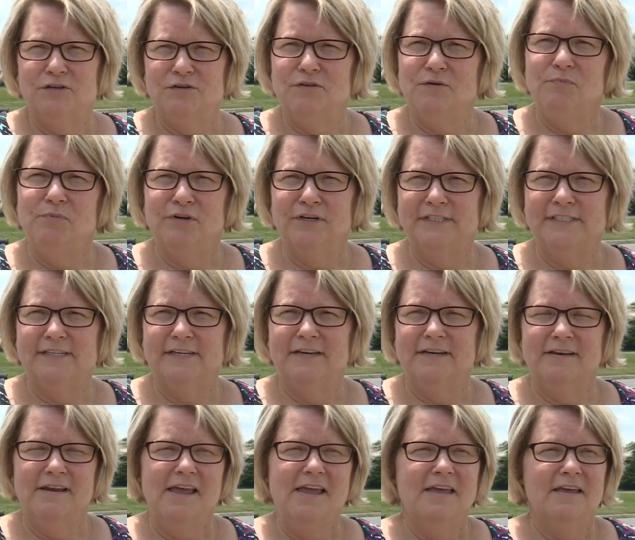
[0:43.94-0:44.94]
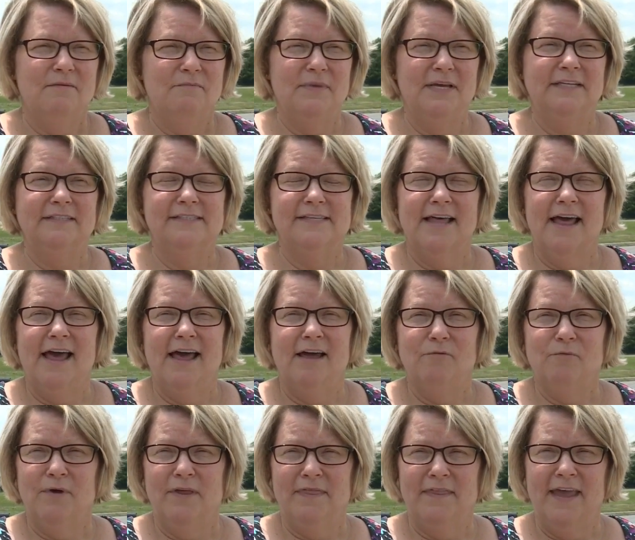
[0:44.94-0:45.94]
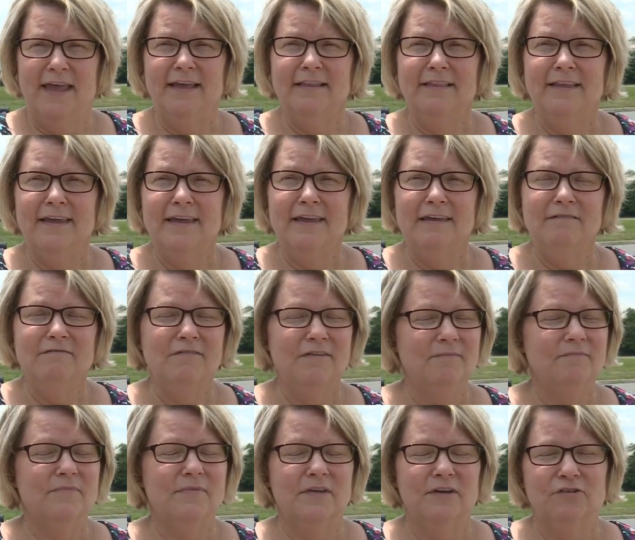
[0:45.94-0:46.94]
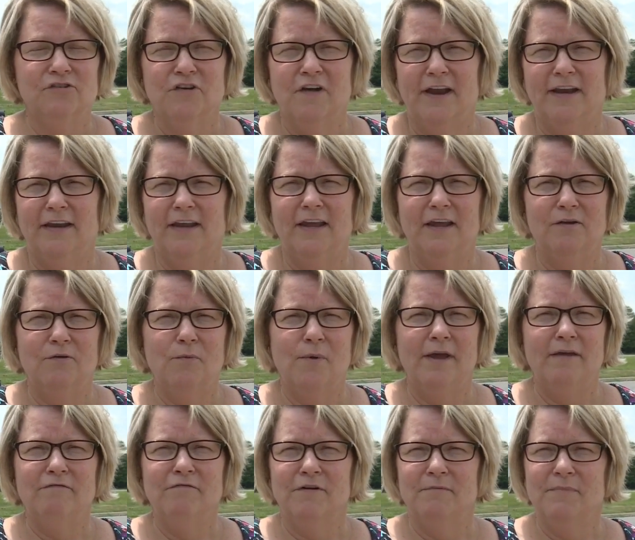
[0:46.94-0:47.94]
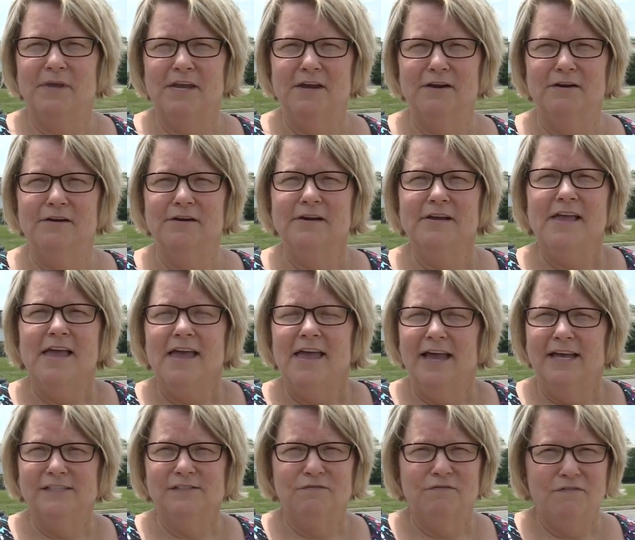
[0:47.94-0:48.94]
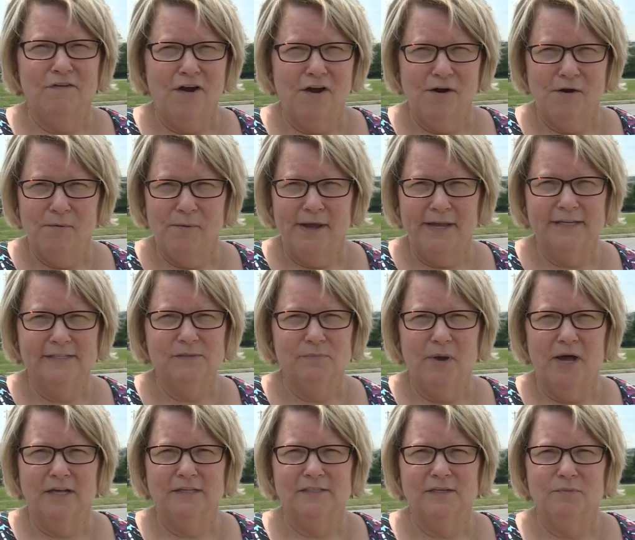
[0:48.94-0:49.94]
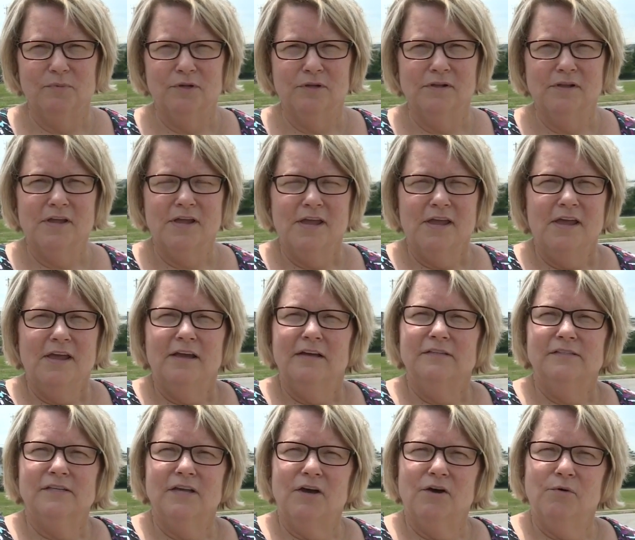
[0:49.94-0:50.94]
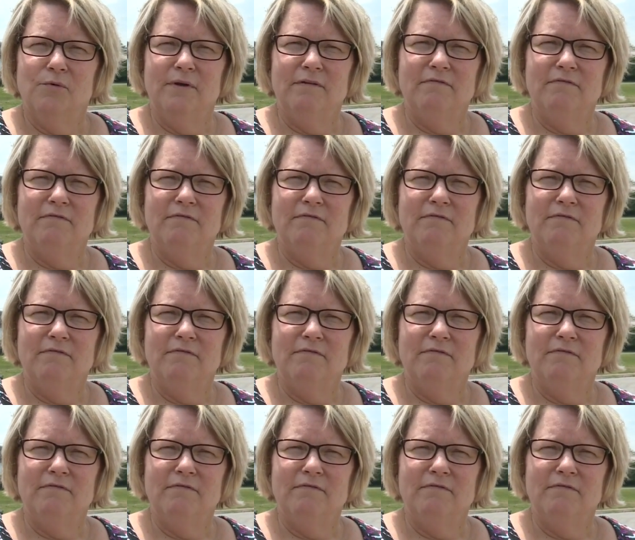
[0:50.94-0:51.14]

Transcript: to the prison means that when they leave, they're trying to get away from here as far away as possible. So